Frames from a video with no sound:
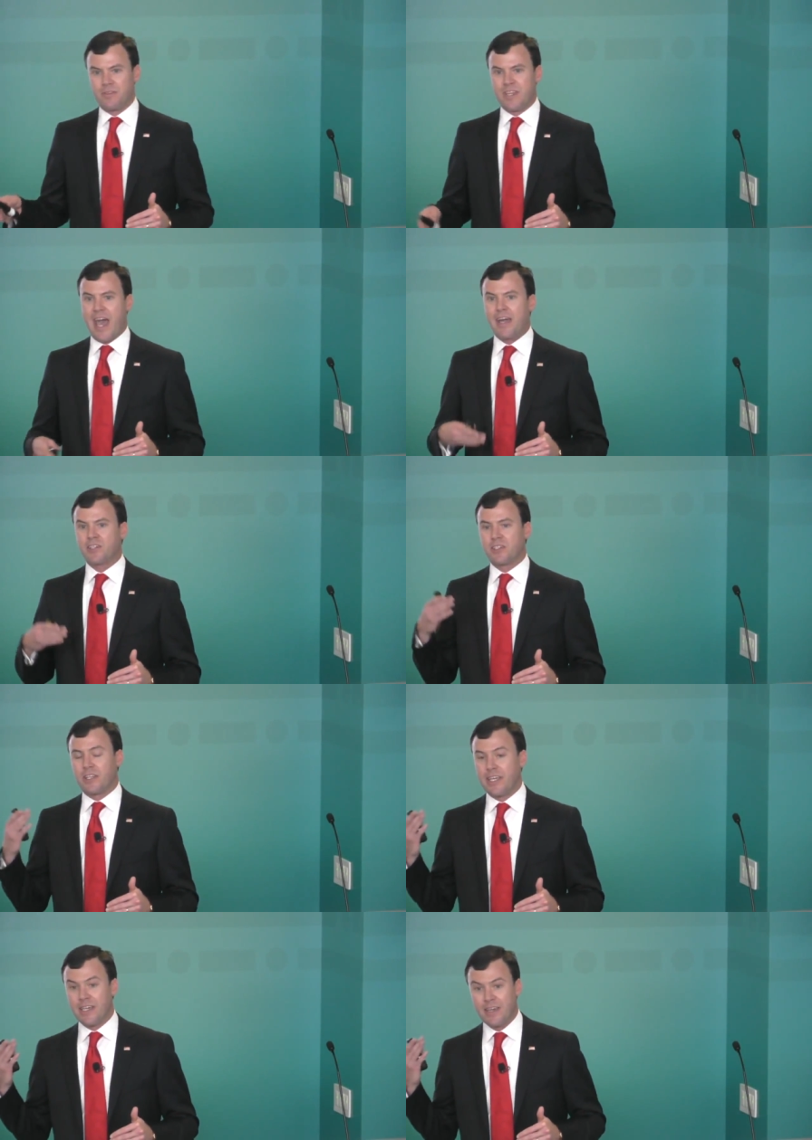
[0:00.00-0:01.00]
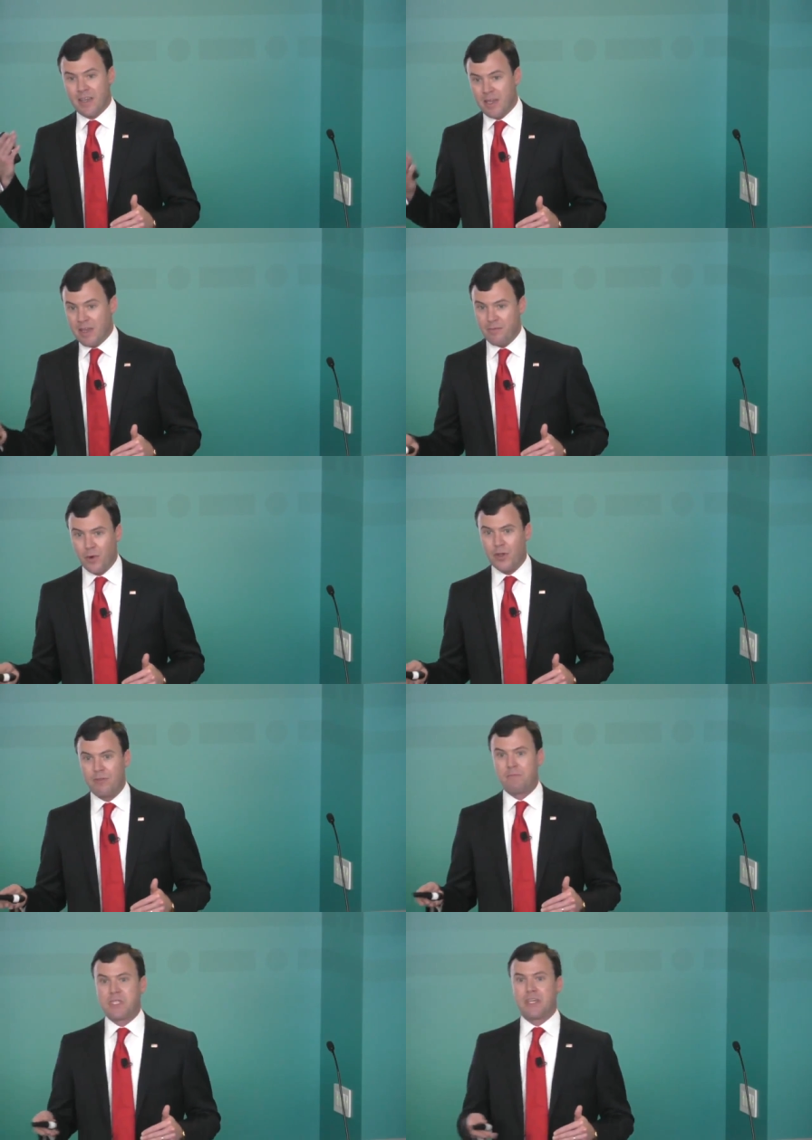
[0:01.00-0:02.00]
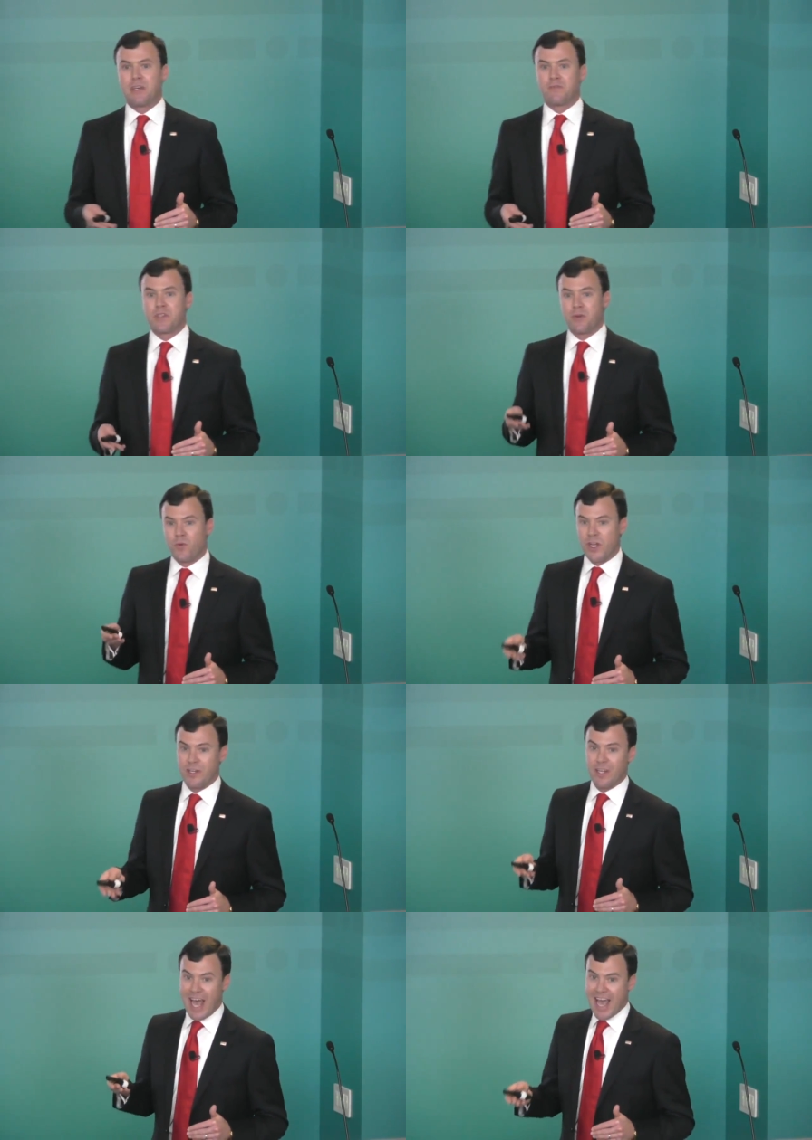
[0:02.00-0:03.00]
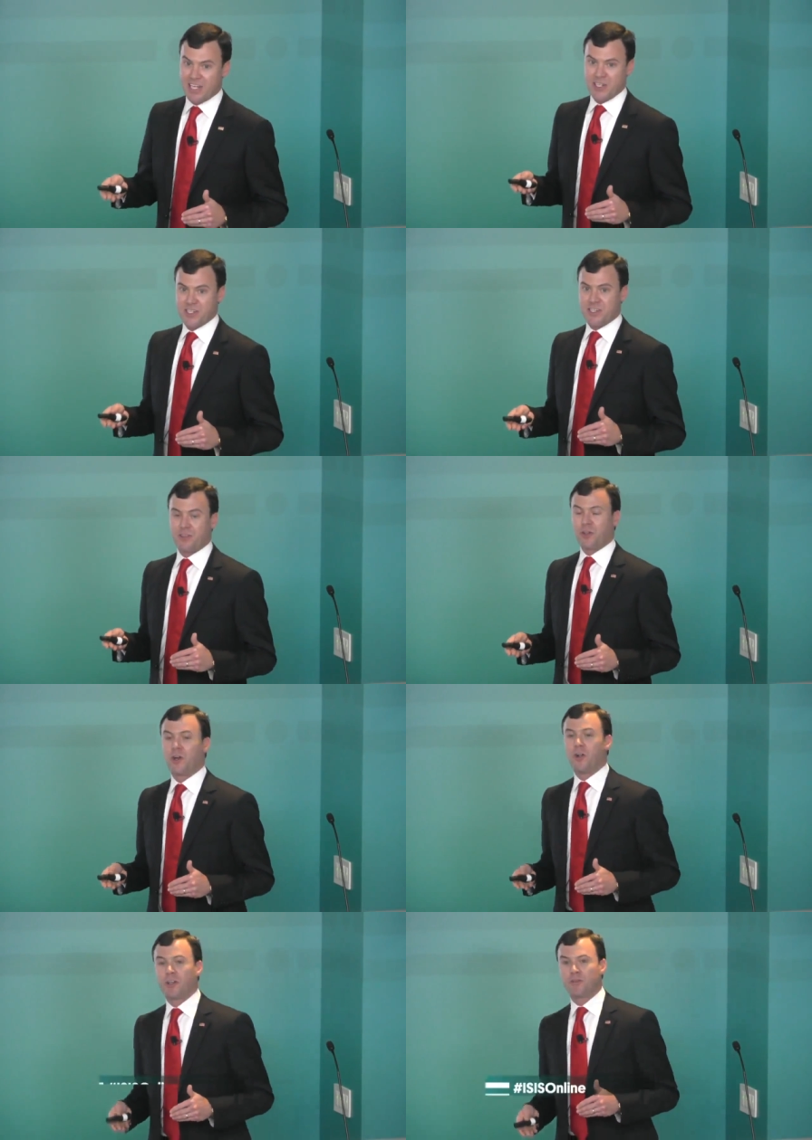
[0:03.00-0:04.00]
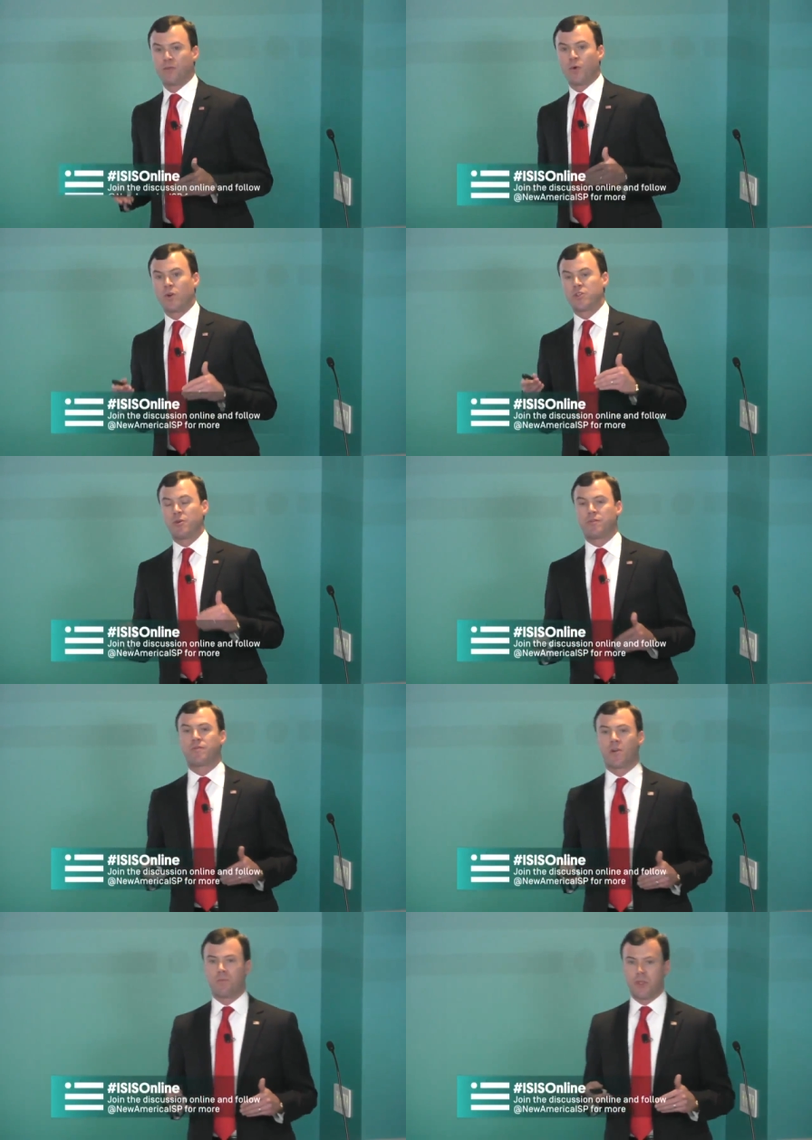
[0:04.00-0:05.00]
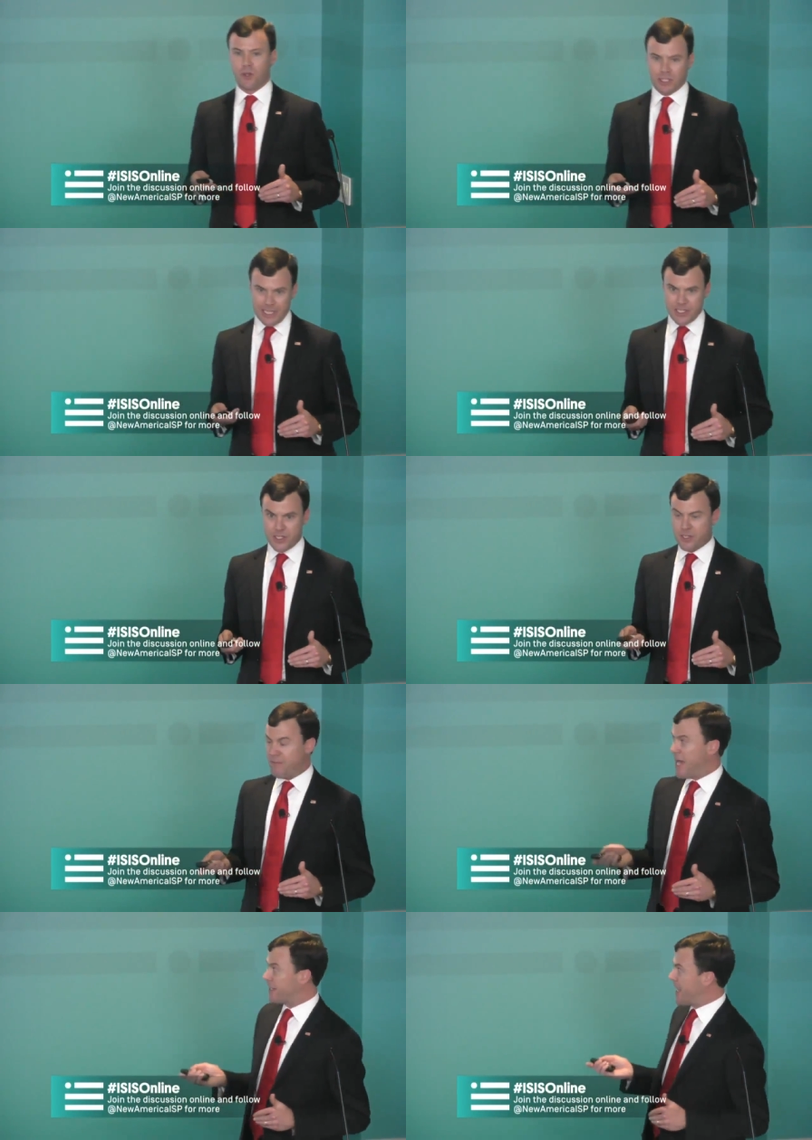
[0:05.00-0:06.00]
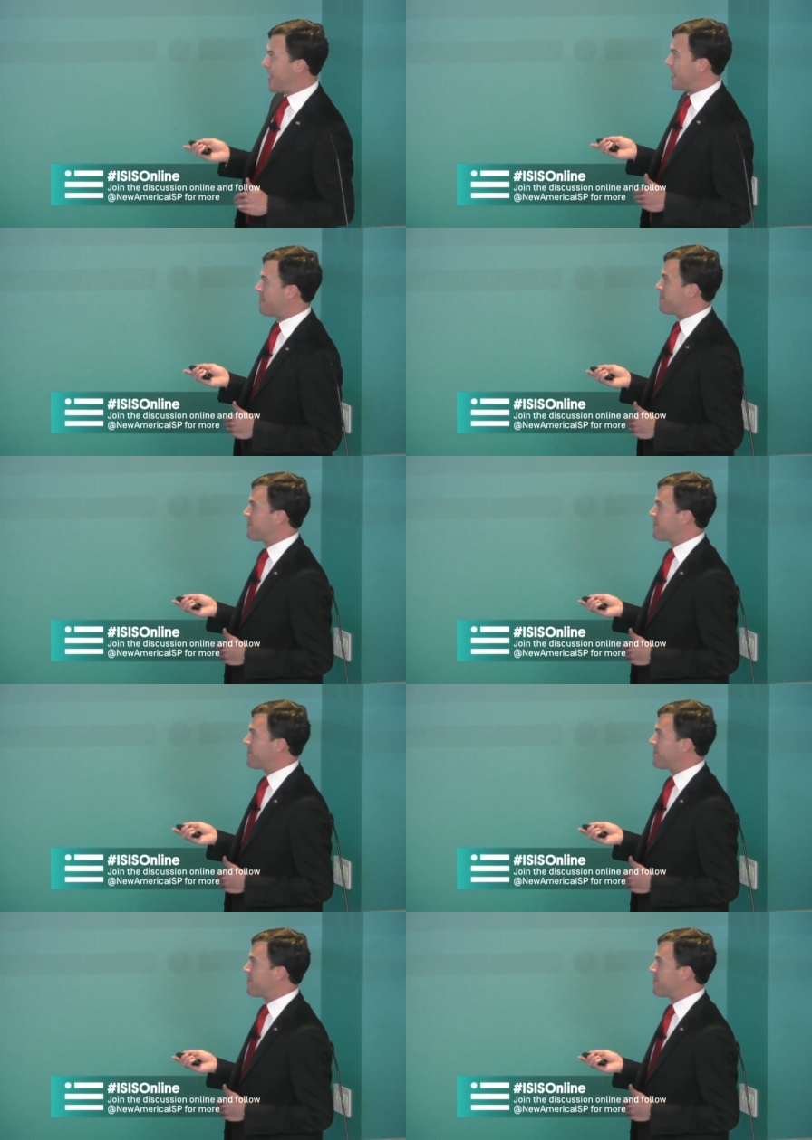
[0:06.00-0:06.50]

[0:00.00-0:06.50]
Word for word: to actually involve themselves in real actions that they're calling for to affirm their allegiance to Baghdadi.